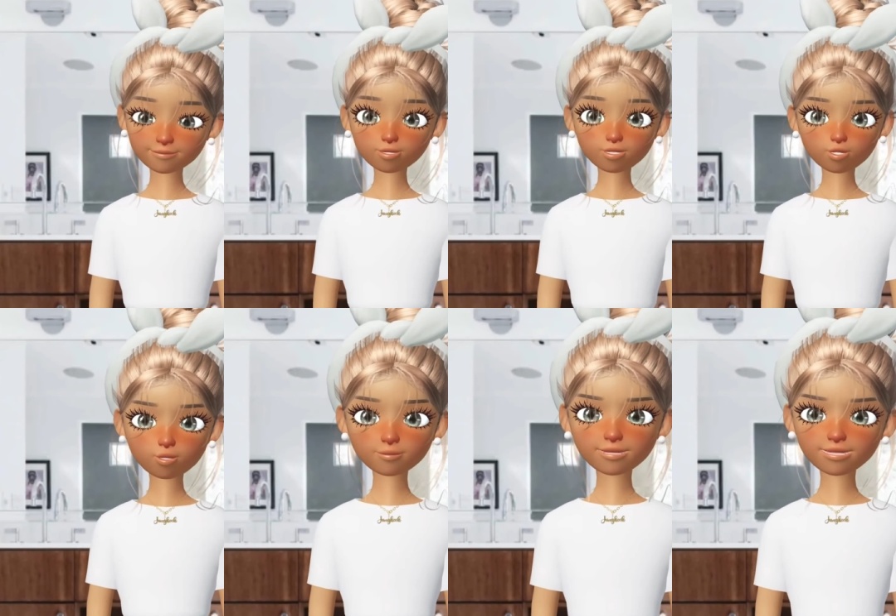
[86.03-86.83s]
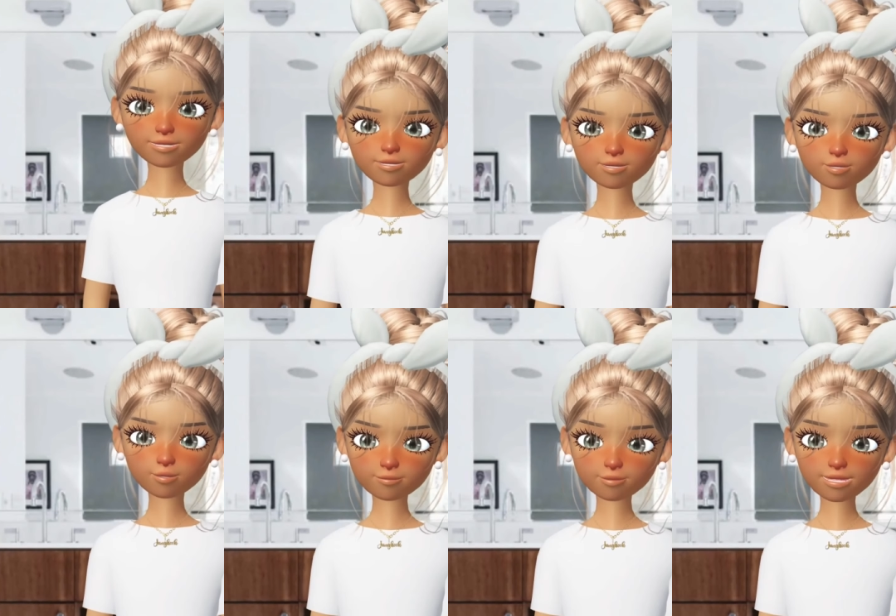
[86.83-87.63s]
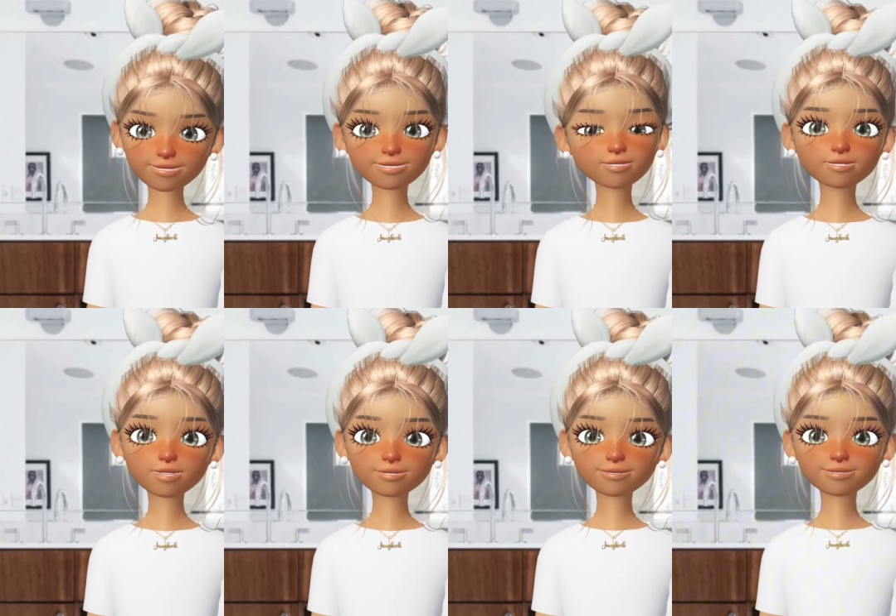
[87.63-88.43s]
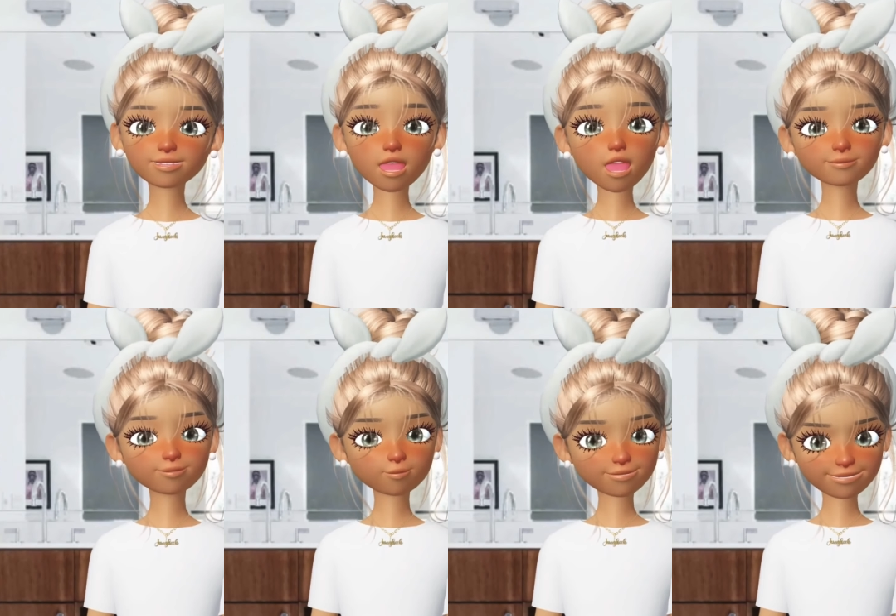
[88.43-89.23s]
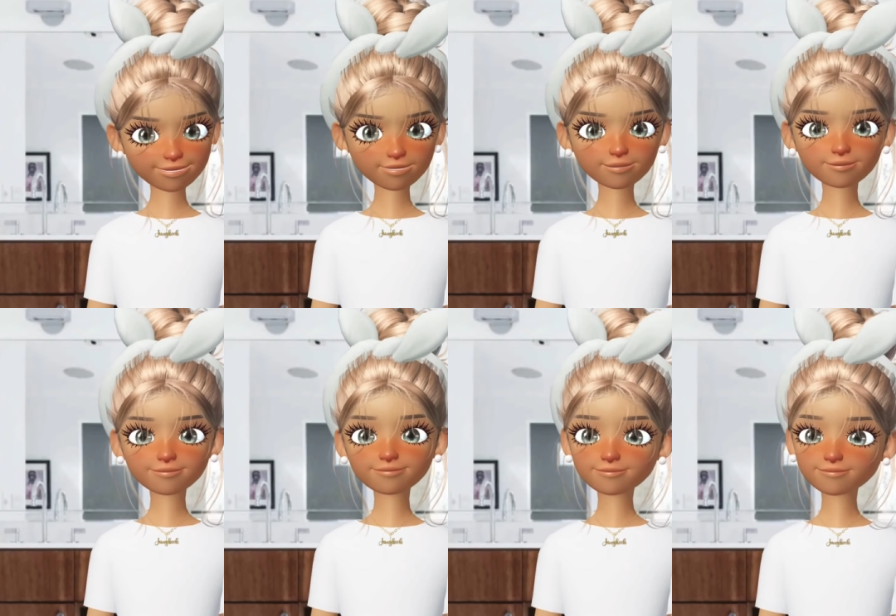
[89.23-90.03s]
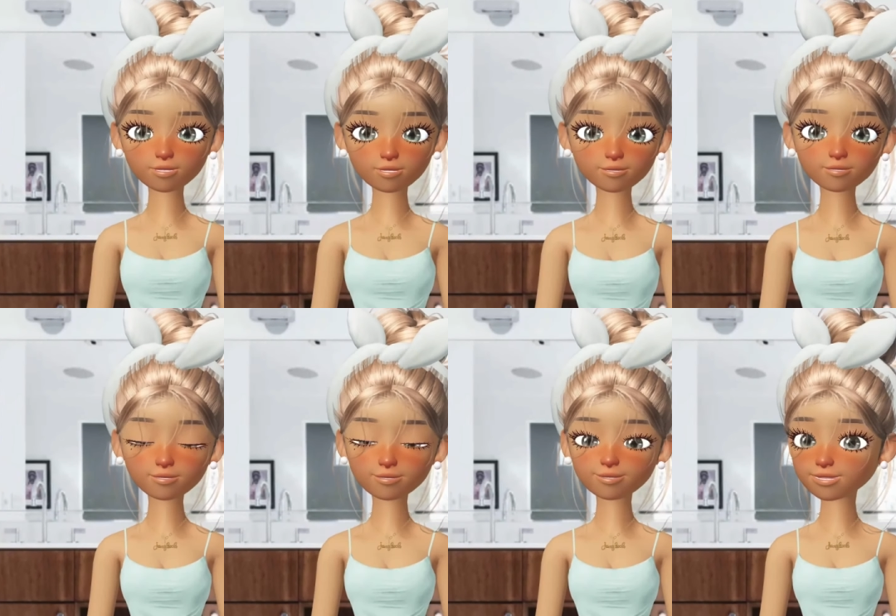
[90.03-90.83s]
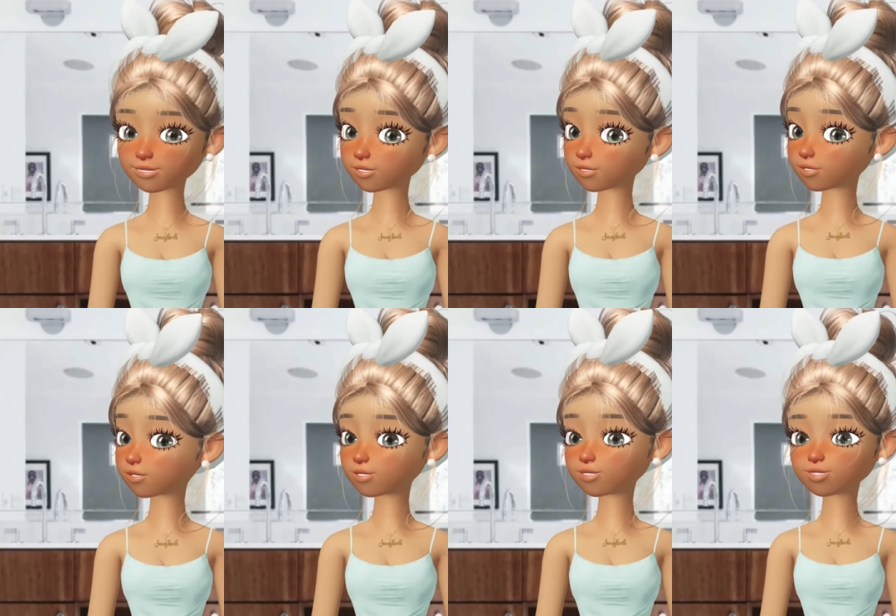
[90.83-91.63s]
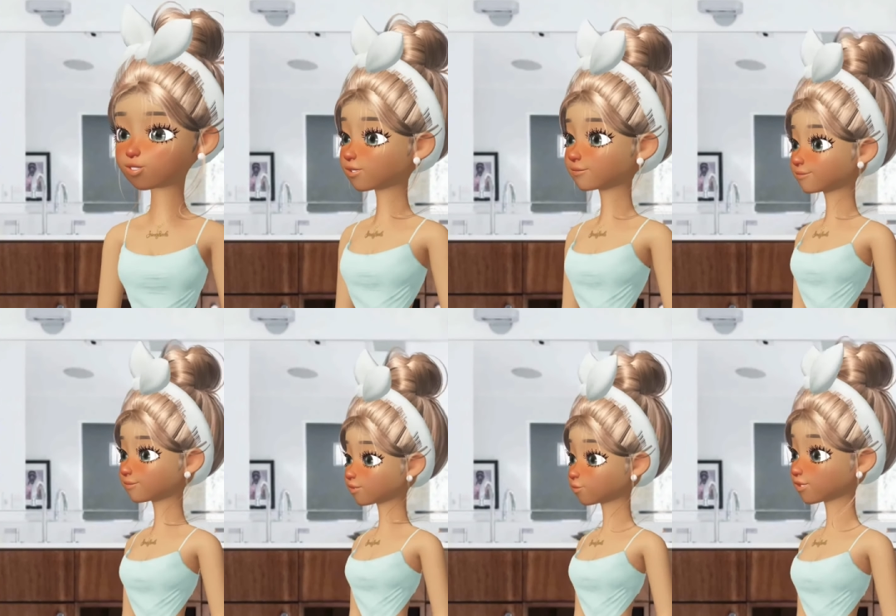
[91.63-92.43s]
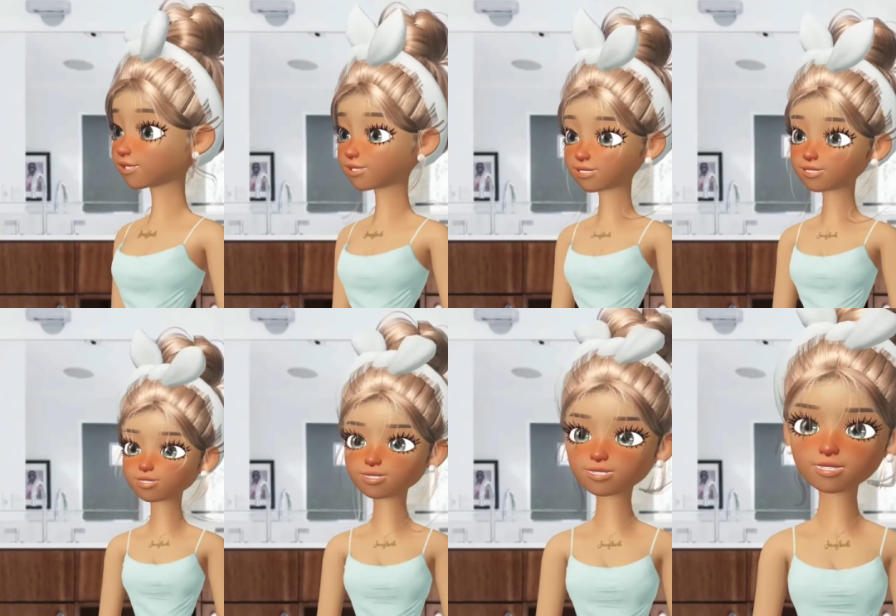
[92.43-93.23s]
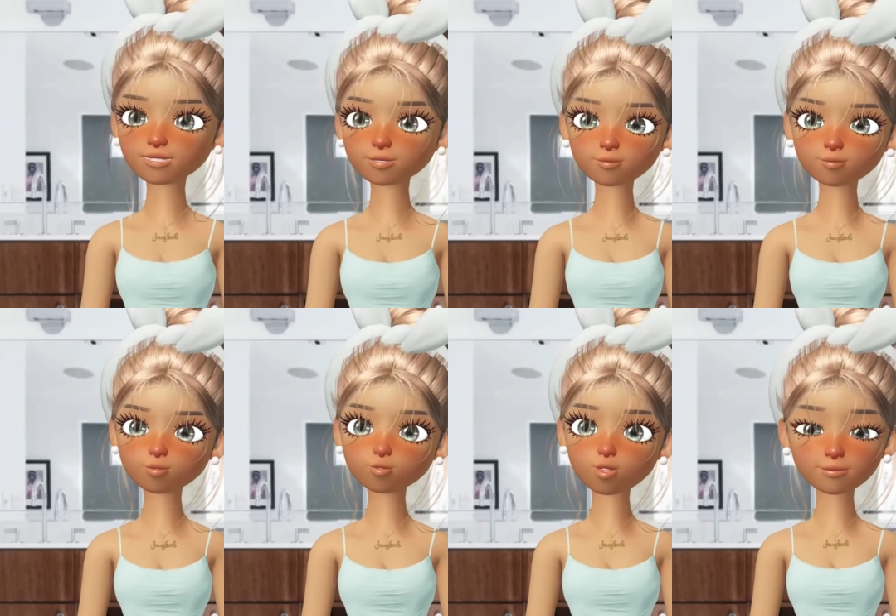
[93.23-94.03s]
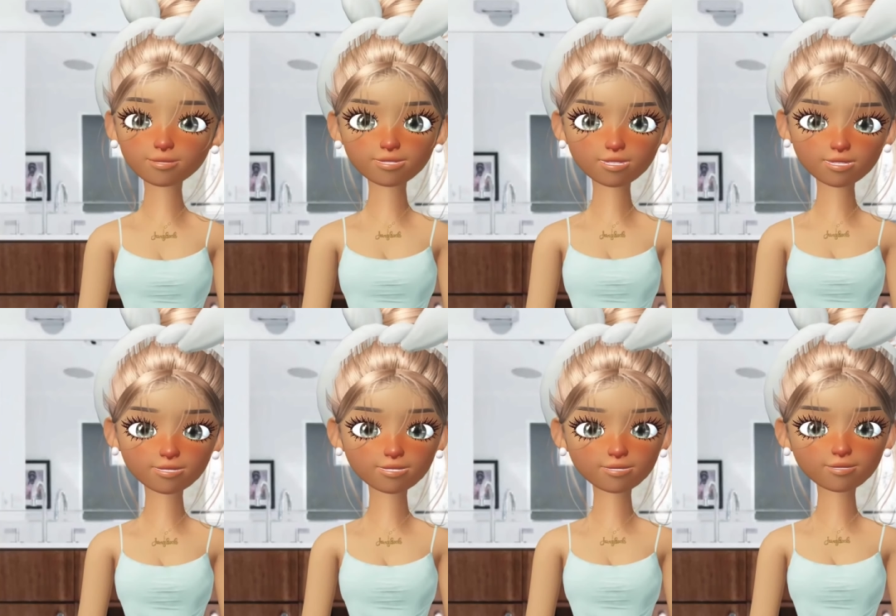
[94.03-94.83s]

So now let's go find a nice top to wear. Okay, this is the shirt I'm putting with it. It just like goes so with it.